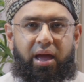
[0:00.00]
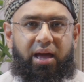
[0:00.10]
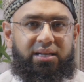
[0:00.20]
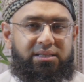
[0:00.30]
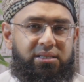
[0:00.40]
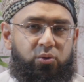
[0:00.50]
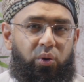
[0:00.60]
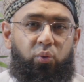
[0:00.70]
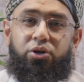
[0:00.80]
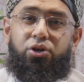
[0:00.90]
as
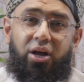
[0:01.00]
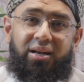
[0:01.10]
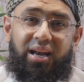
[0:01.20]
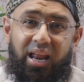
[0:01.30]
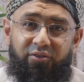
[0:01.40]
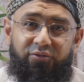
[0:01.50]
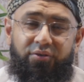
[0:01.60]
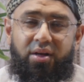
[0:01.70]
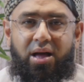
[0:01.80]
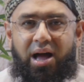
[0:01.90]
we would not love
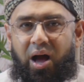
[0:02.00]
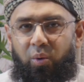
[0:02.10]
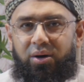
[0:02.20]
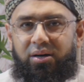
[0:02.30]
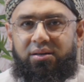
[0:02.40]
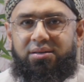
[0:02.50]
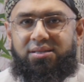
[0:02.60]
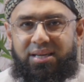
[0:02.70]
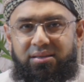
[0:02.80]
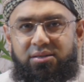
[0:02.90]
our
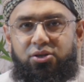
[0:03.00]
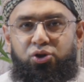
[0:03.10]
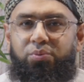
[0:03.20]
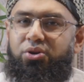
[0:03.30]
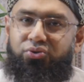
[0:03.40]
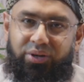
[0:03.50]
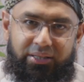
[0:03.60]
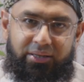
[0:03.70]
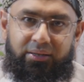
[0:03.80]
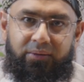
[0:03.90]
sons to be
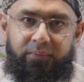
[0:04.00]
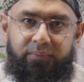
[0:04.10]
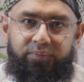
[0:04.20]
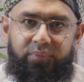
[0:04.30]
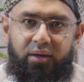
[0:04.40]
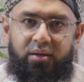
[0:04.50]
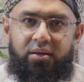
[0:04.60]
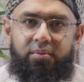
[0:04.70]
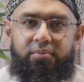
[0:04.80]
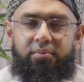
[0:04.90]
treated.
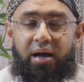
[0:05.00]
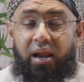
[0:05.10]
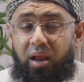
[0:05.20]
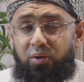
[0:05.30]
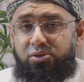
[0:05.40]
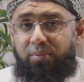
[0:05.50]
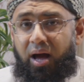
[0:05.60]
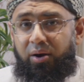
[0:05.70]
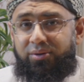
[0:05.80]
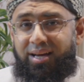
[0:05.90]
Allah
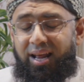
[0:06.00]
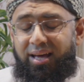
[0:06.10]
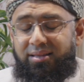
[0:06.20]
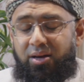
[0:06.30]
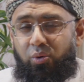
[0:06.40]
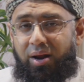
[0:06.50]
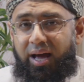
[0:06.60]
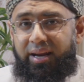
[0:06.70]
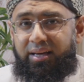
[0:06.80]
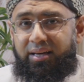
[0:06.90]
subhanahu wa ta'ala in the
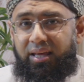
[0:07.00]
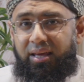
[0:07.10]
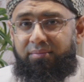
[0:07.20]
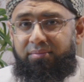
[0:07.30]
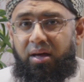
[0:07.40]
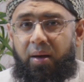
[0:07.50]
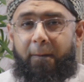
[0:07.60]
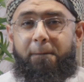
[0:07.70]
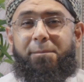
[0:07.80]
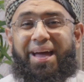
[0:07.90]
Quran Kareem
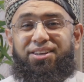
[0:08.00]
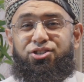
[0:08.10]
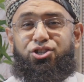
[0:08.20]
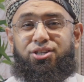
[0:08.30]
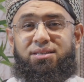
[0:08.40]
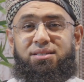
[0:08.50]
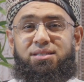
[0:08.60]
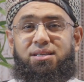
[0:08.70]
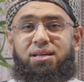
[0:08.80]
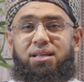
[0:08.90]

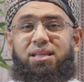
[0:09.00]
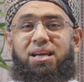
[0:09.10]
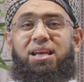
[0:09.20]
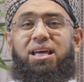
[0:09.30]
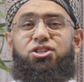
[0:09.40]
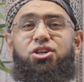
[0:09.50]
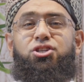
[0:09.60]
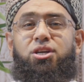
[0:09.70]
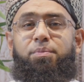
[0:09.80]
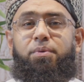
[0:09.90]
mentions the
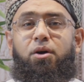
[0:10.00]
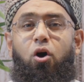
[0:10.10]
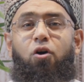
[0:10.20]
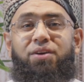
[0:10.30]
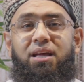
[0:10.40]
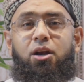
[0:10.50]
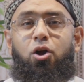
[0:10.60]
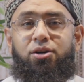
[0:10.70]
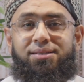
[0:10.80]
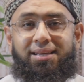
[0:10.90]
relationship of in
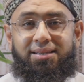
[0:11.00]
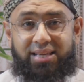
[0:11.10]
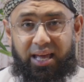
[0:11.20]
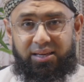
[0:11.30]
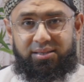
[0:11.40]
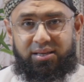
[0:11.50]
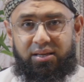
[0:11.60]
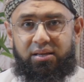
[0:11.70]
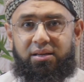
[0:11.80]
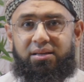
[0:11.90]
laws and he says,
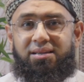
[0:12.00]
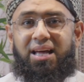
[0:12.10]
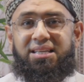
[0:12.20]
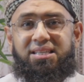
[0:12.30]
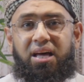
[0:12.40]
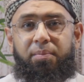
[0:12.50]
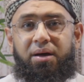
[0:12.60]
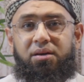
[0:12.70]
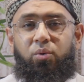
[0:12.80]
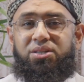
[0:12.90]

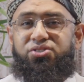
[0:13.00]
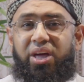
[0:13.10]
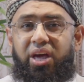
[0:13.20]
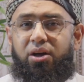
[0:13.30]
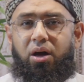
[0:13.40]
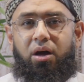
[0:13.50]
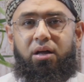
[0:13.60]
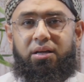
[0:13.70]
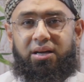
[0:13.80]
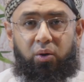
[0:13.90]
Nasaban wa sihra,
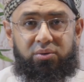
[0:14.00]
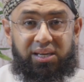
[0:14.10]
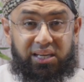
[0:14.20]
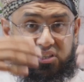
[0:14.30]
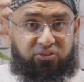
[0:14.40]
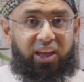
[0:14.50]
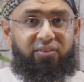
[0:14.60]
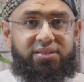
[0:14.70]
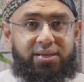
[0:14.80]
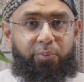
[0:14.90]
counting his
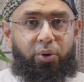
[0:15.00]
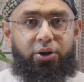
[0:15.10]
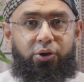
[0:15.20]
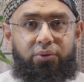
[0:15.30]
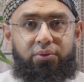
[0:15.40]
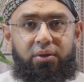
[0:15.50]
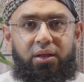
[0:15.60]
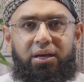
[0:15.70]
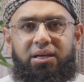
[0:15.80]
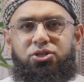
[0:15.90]
favors upon you
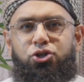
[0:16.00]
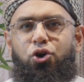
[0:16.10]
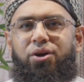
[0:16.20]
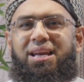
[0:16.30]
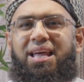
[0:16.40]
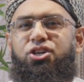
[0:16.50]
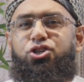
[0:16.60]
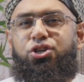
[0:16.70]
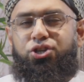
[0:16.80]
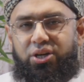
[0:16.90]
is your
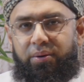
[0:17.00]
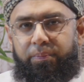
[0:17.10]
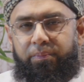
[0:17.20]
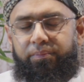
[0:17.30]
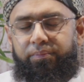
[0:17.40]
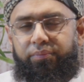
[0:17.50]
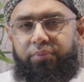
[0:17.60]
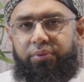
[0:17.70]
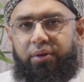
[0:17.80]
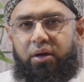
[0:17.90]
relationship
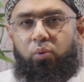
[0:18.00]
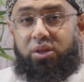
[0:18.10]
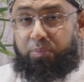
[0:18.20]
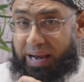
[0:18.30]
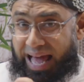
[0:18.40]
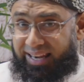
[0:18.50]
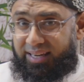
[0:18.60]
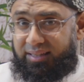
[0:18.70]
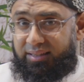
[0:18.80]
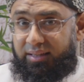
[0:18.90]
with blood
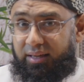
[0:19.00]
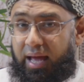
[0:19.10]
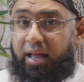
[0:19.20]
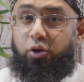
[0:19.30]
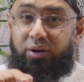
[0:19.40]
and your